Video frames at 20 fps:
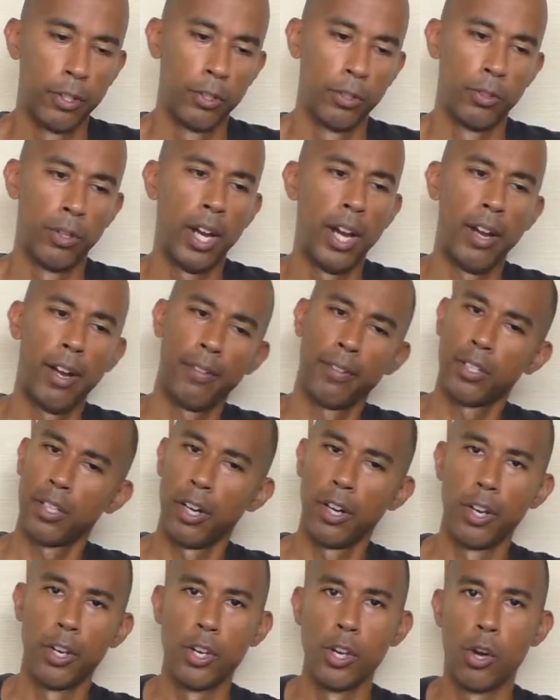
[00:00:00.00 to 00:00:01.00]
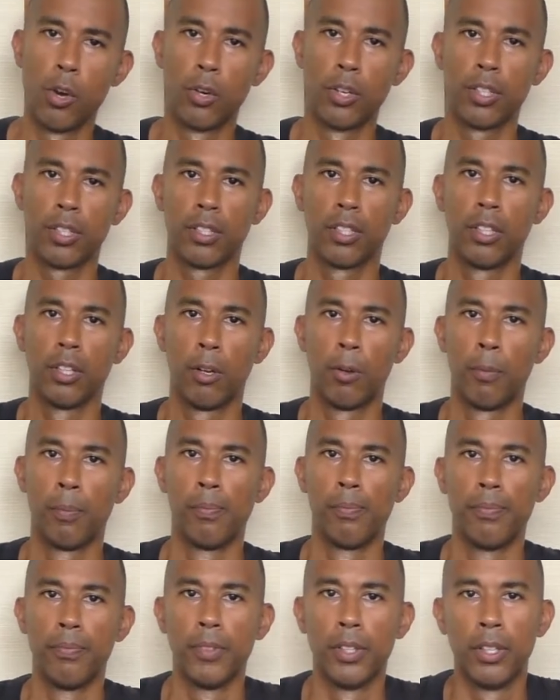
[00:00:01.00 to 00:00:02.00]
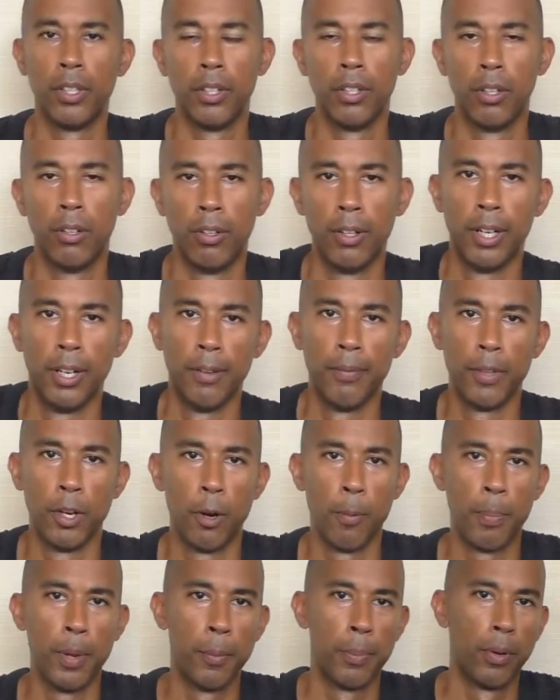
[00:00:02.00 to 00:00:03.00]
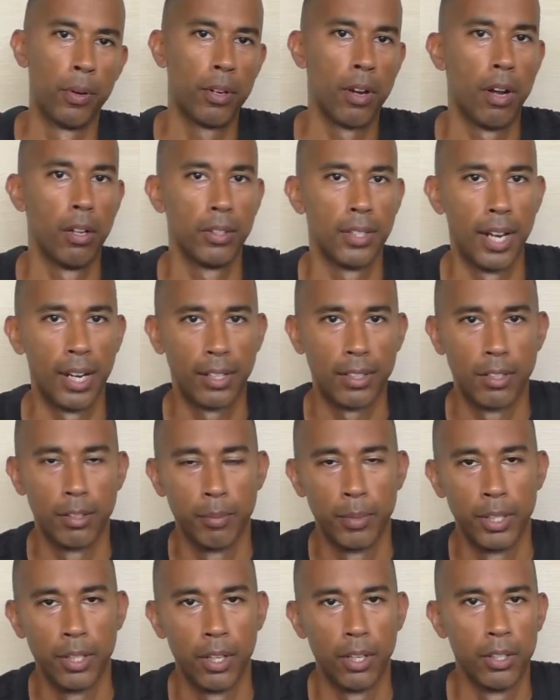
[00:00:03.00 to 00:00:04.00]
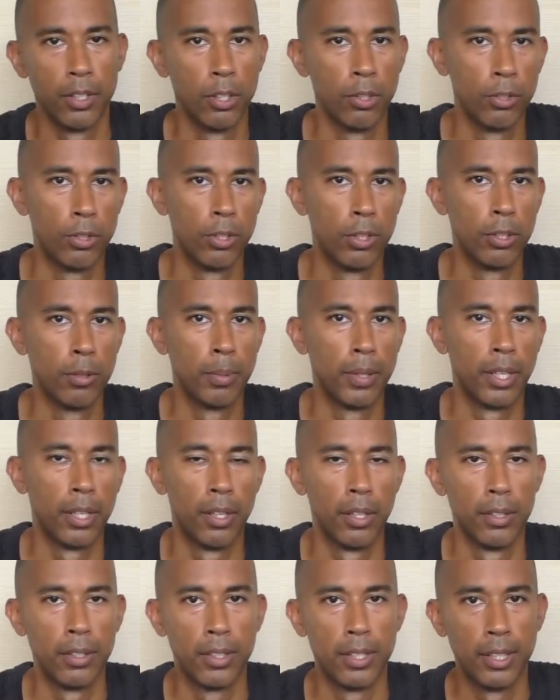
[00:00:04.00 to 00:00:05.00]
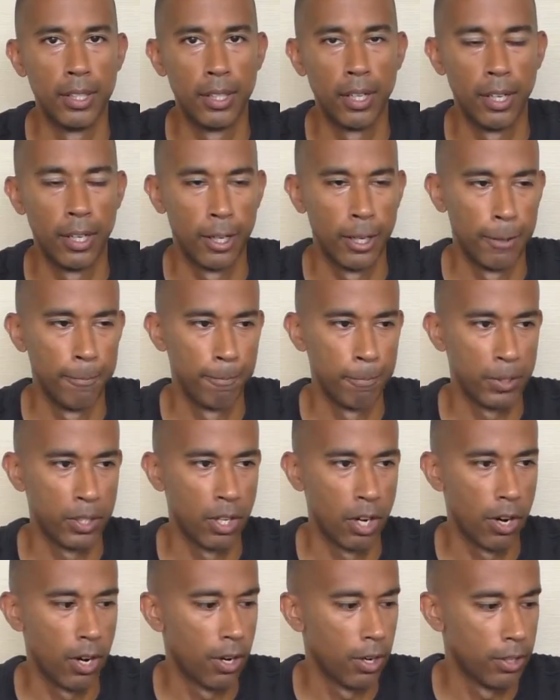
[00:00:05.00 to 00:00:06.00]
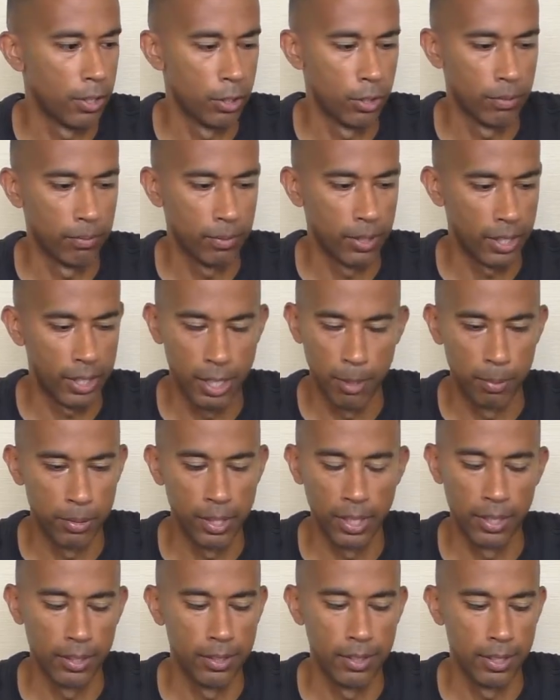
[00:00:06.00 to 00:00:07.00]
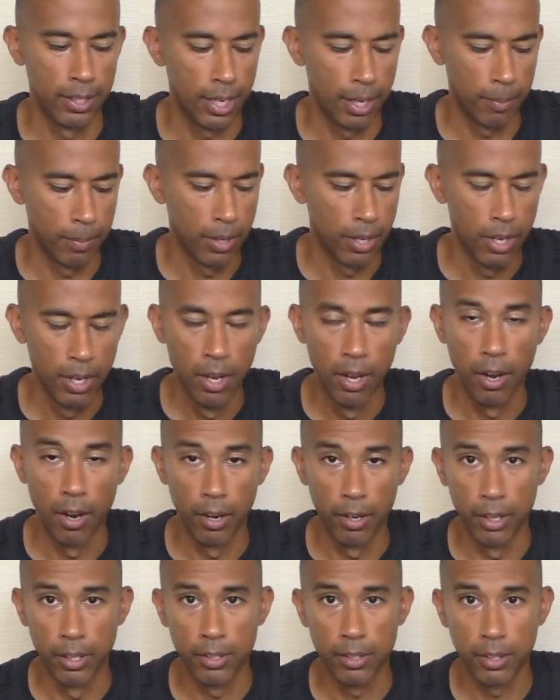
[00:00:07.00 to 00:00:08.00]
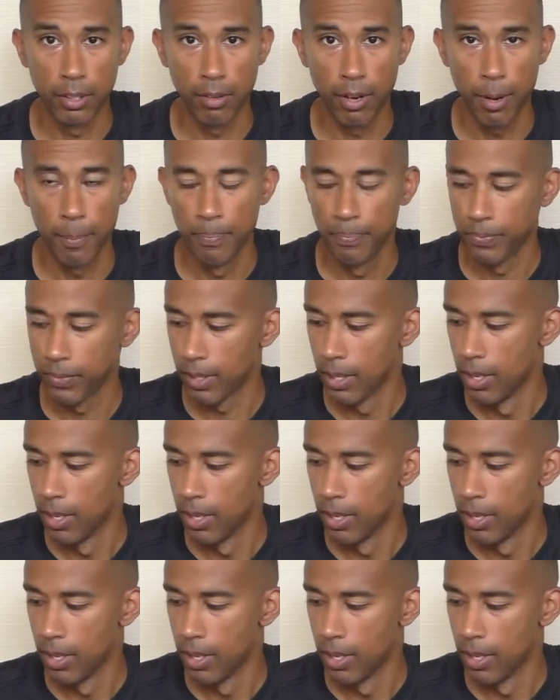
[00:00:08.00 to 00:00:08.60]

you, I'm starting to notice, there are people contacting me on YouTube and on I keep saying DM, on Instagram.